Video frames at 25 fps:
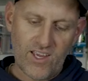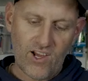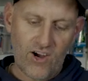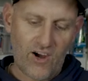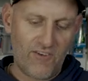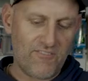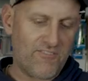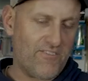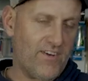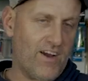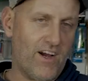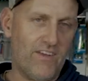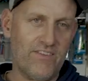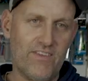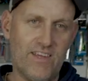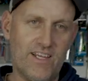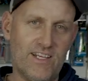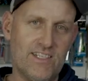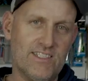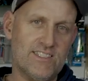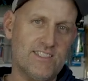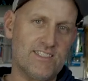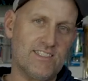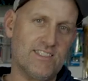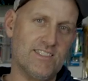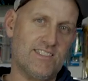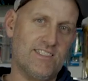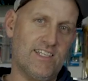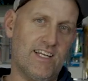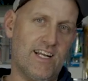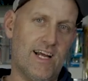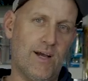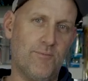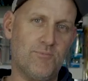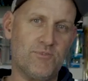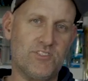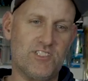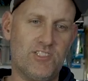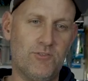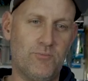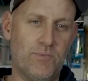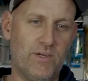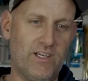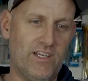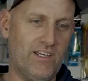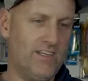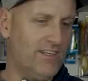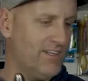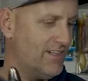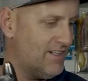I've found these setups to
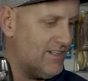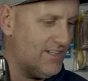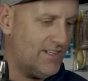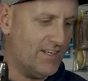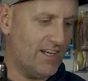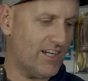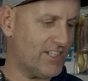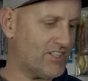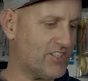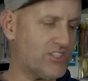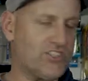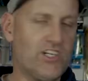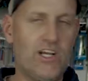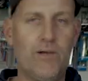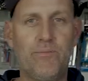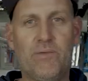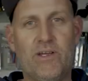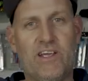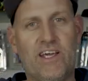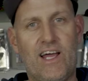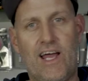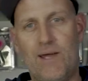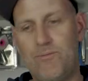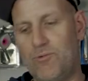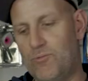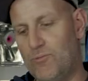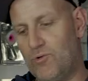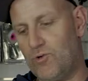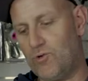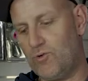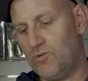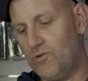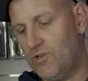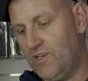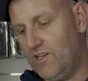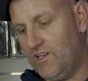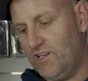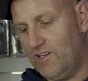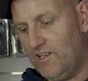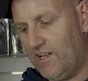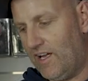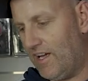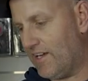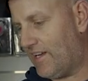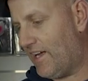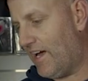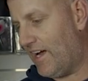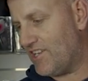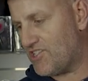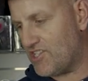be extremely capable
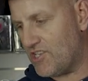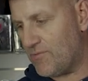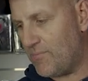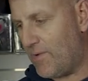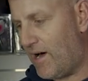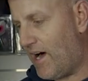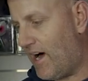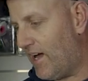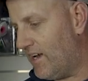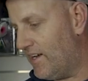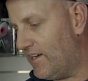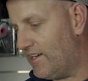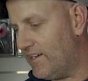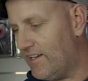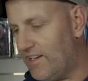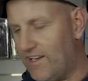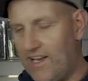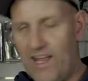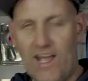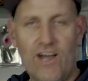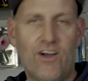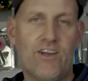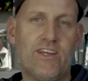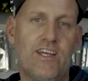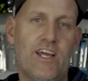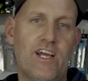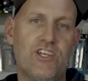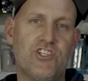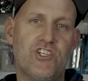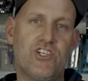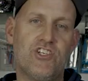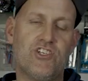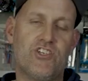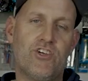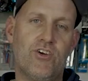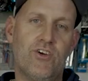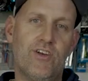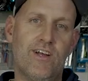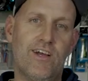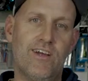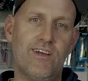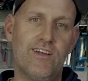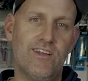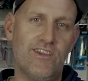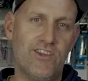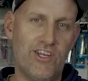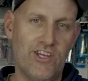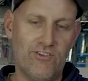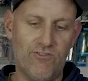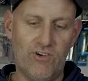at catching marlin, now at catching tuna.
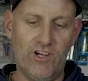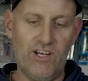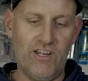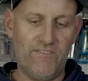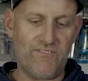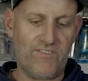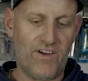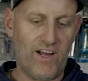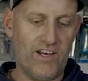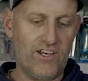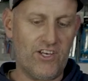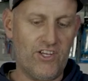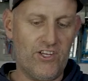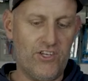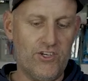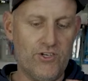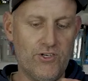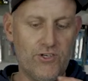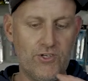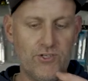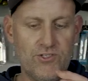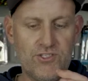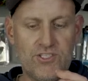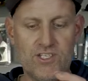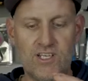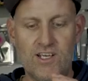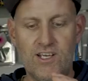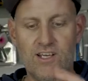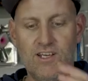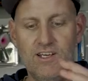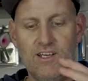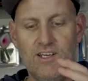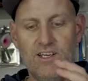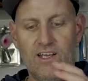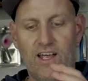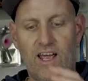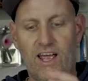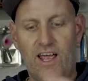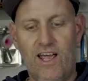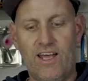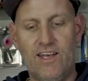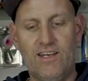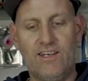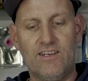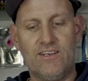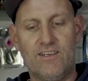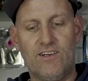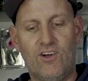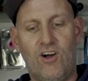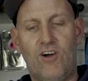They're really fun to use,
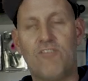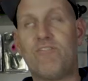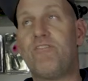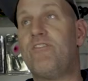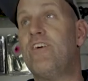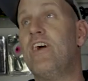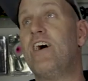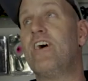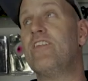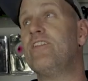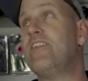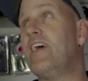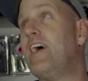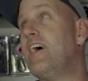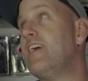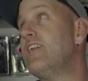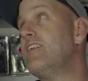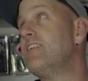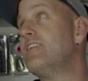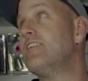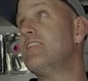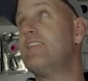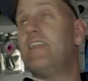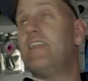and I've found that